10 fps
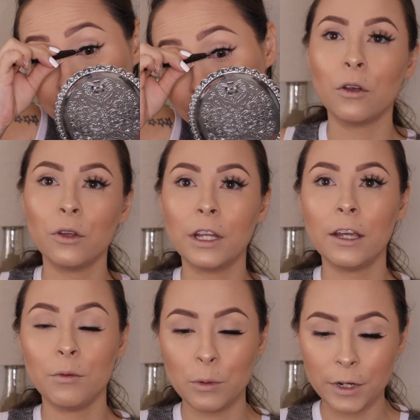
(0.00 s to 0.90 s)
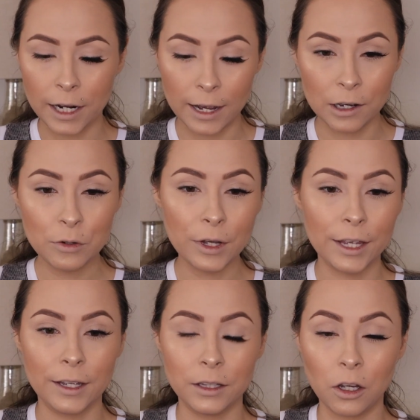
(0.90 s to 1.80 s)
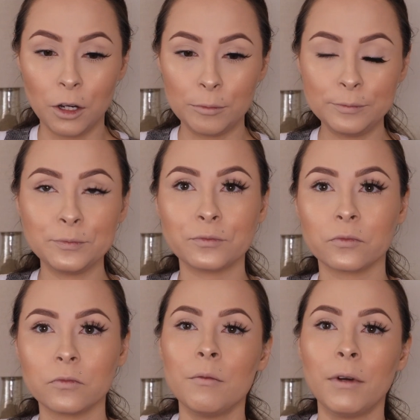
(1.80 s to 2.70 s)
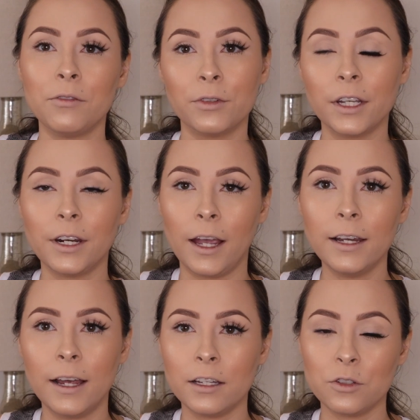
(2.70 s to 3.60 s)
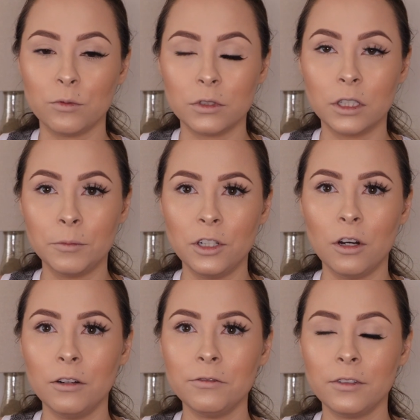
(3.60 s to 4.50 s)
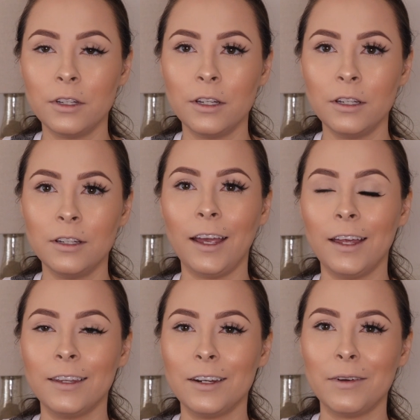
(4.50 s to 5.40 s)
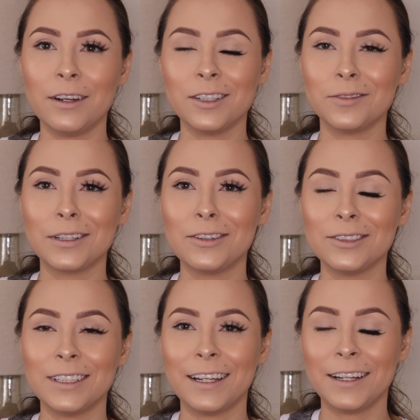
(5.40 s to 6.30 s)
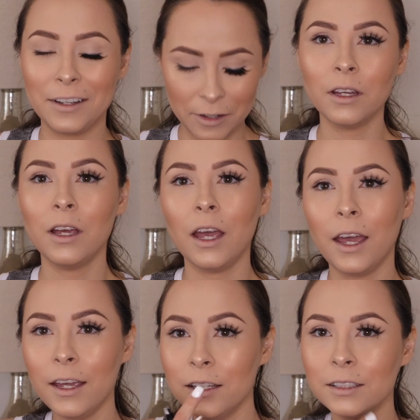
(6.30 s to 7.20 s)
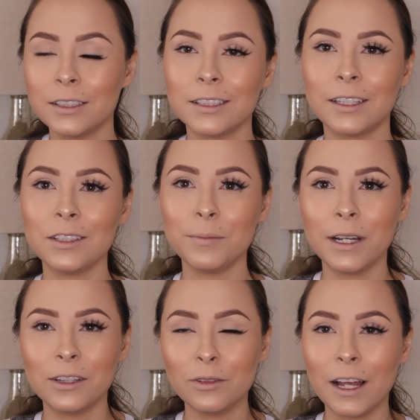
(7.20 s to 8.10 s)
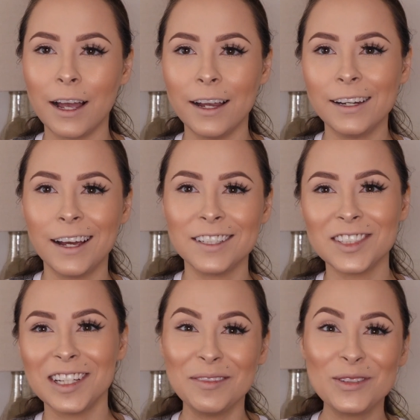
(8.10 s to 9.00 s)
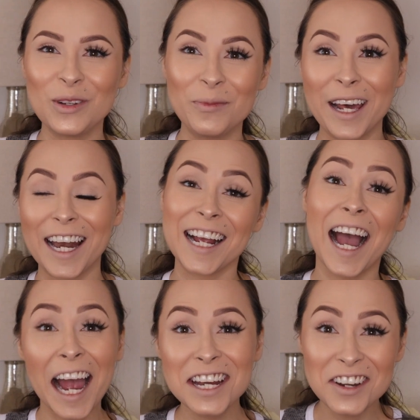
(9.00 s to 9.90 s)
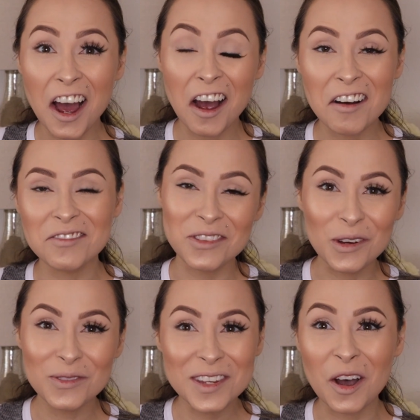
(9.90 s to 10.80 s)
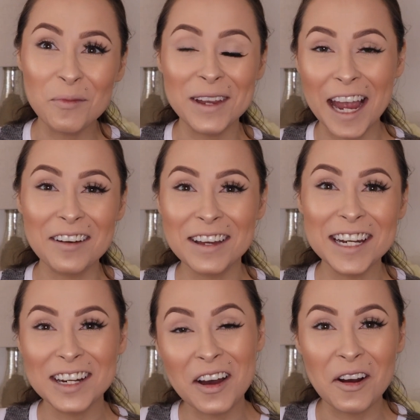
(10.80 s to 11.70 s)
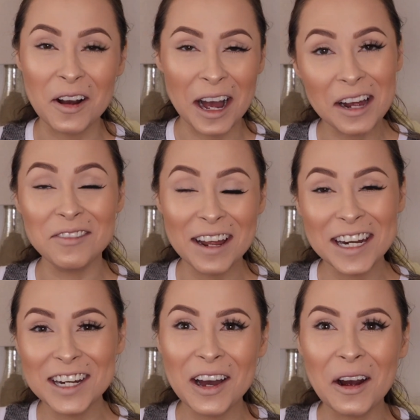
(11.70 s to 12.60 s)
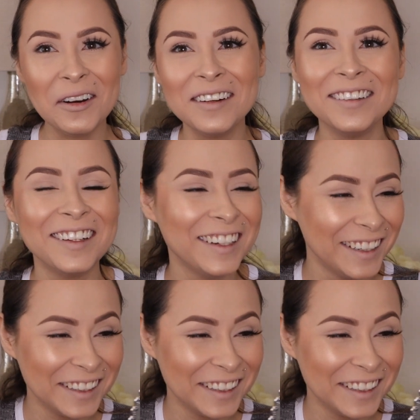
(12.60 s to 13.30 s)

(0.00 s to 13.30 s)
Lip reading: The other day we went out and my freaking eyelash was coming off, and then my husband goes like, "Hey, se te está despegando la eyelash." I'm so mad, like, I know, don't tell me, I already know.